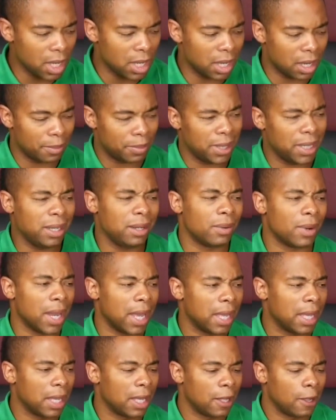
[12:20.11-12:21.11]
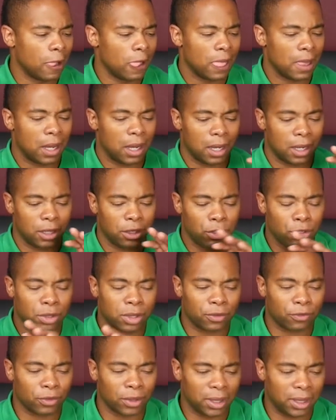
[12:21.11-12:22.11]
But anyway, you
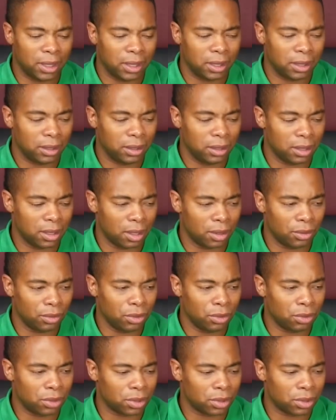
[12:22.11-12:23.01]
can really, you know,